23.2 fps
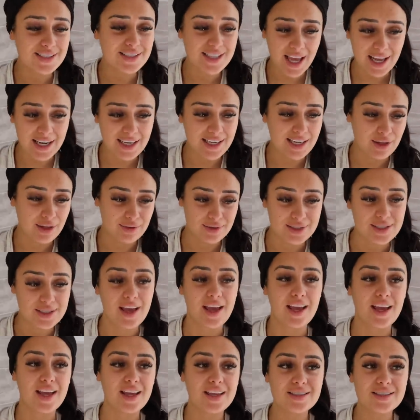telly
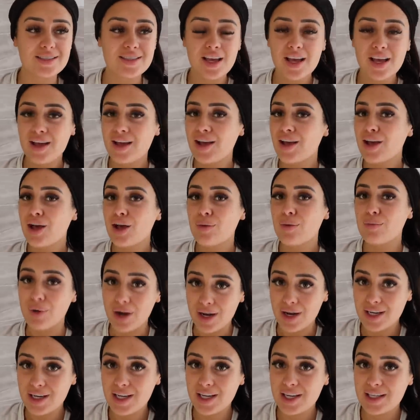downstairs.
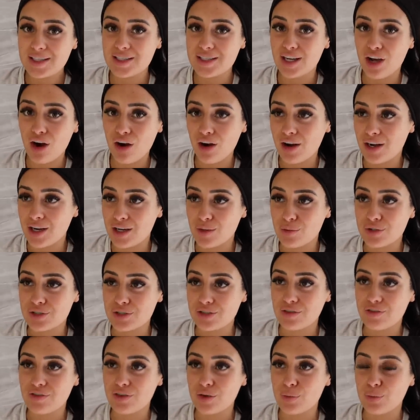Bradley's currently
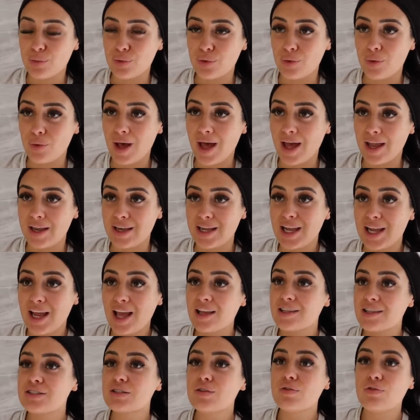watching football and he
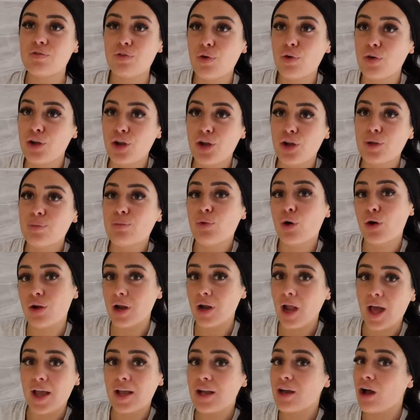has the volume on
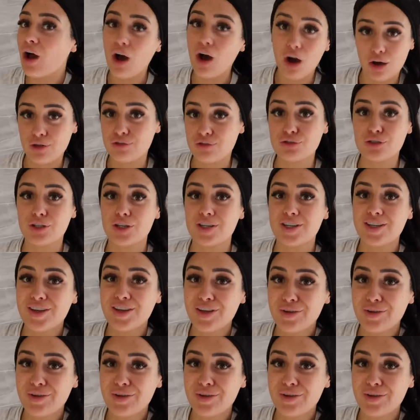like 100.